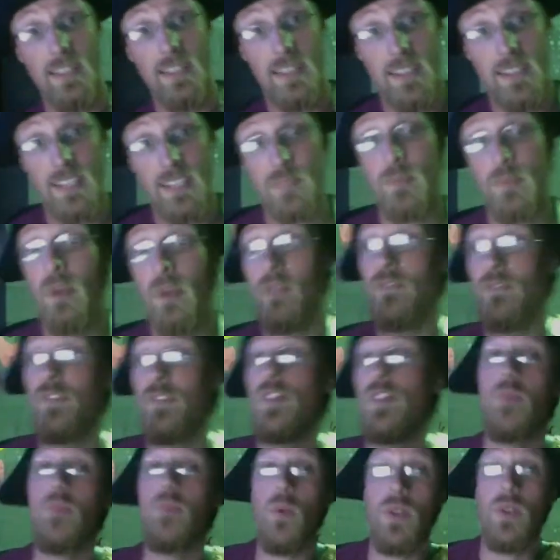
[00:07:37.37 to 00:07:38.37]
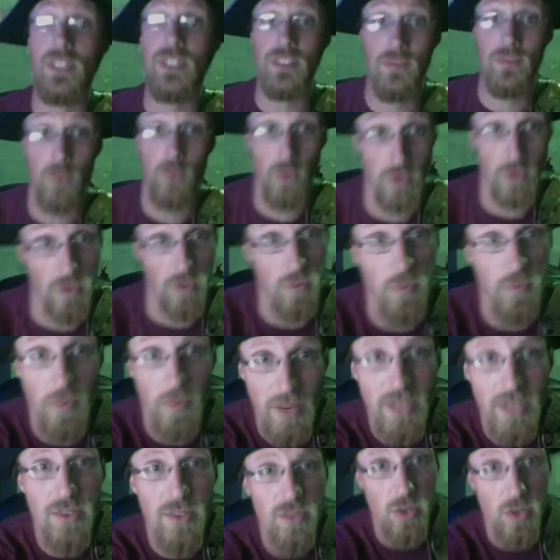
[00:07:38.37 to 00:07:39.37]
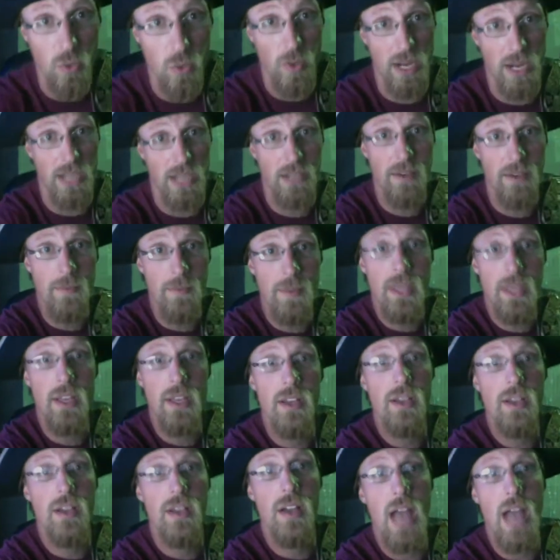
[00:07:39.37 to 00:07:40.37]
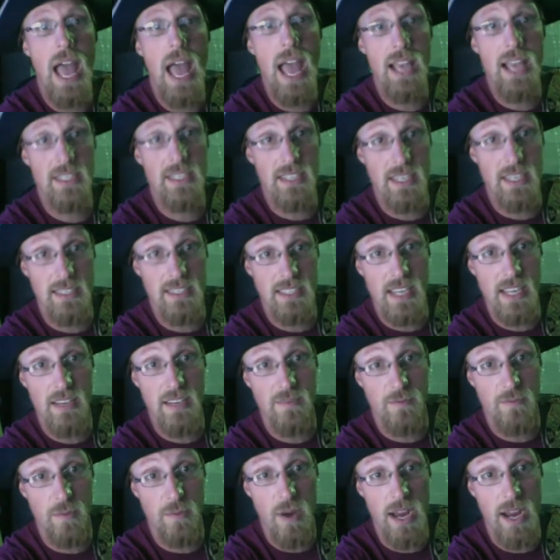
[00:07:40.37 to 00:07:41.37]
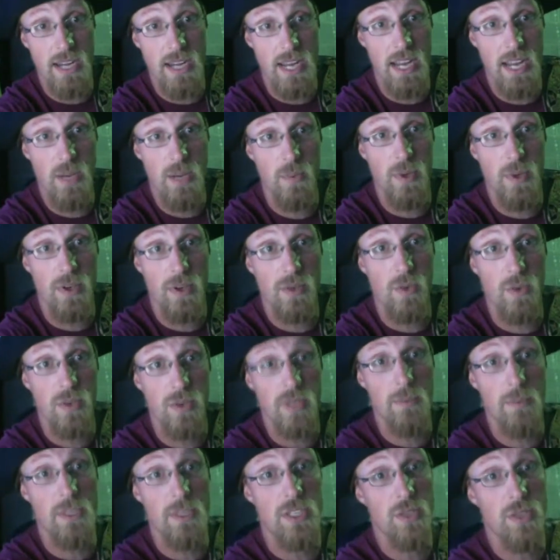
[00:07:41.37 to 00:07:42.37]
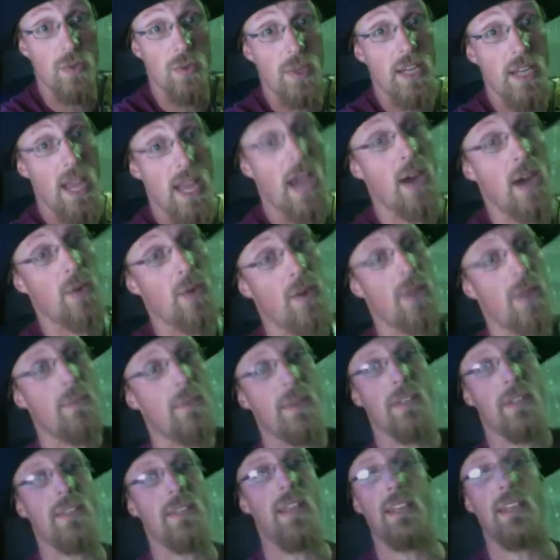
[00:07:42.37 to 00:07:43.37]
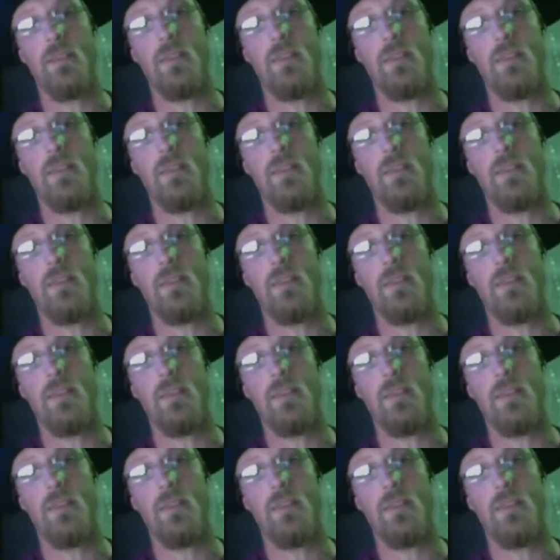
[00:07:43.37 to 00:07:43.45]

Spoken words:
this, but a few points of order real quick. As I said, Friday, we are going to be doing I'm going to take the